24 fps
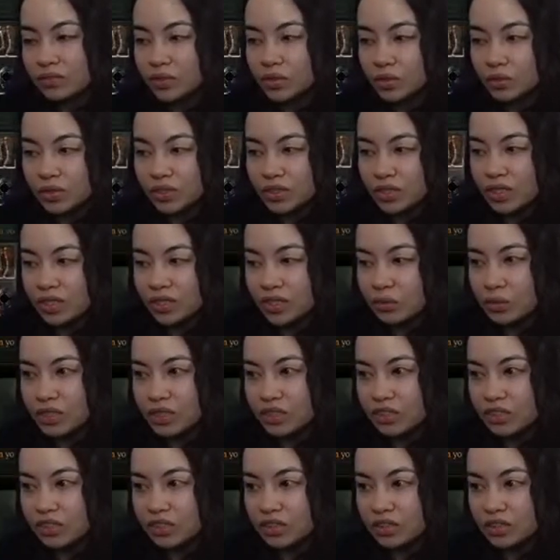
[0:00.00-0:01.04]
Inventory's got
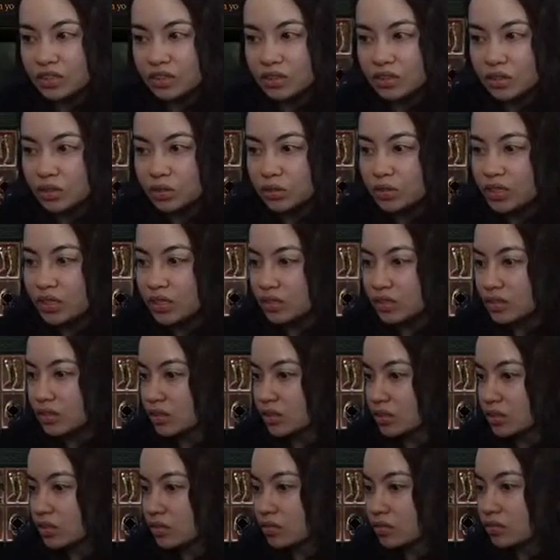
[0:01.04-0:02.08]
space. Still
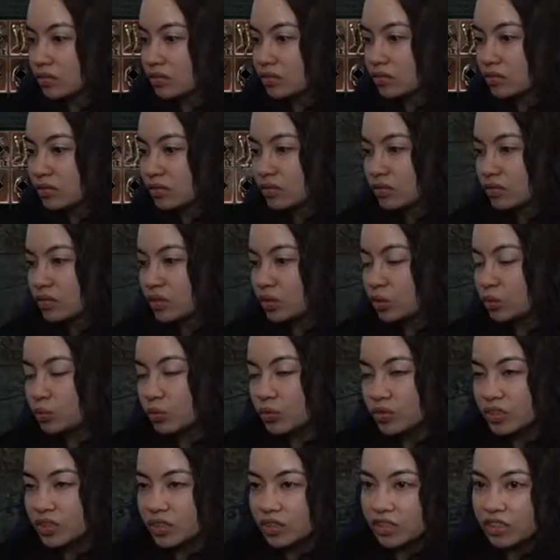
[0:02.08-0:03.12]
does.
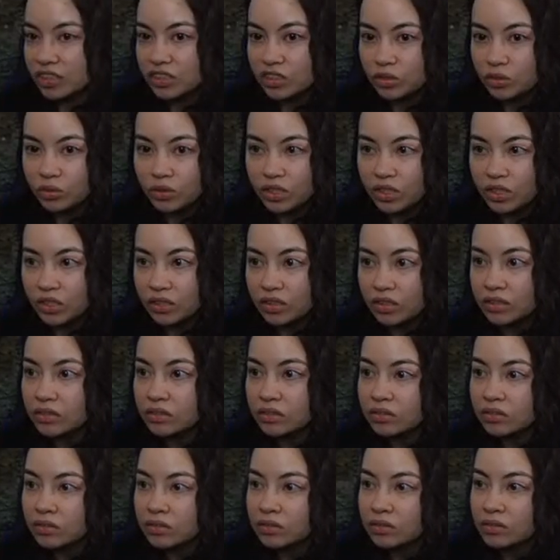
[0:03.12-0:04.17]
Obols are at
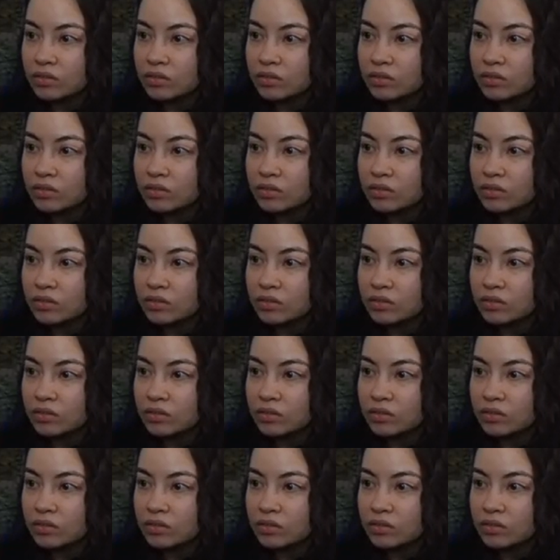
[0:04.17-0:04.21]
2k.